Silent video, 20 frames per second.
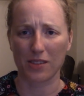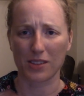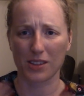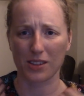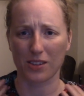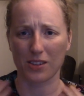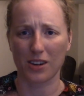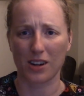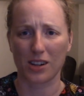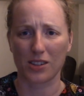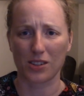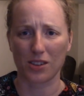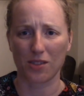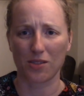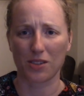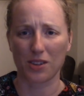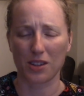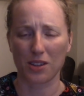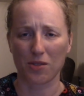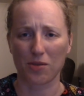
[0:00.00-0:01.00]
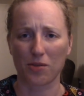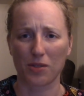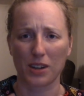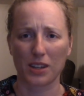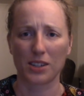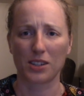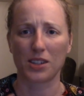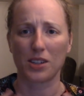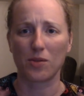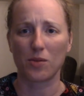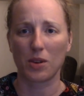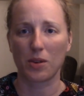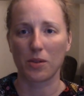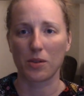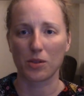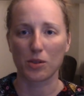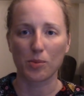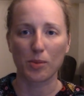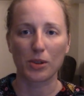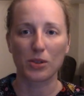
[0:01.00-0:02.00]
was the crossover in the front and what we
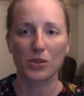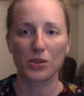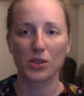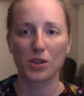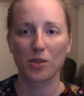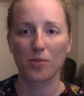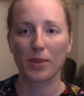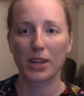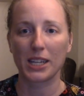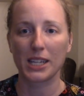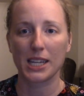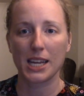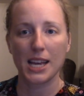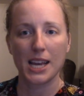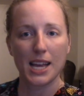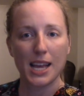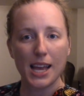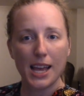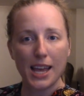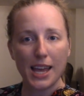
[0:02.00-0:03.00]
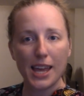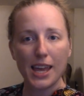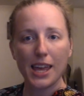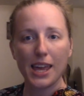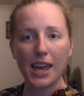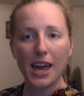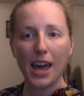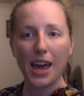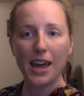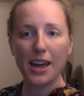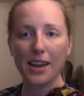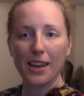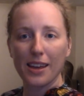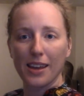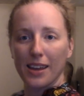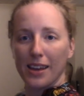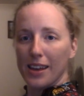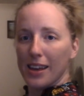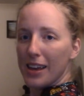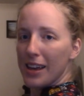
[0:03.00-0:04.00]
were supposed to do, but yay,
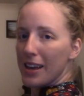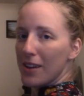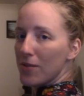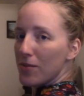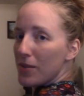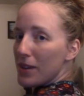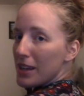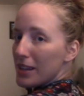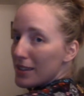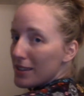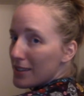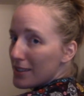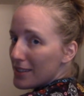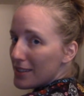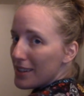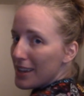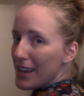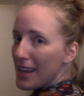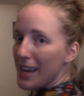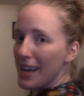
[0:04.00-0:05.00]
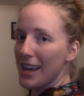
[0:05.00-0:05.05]
it fits.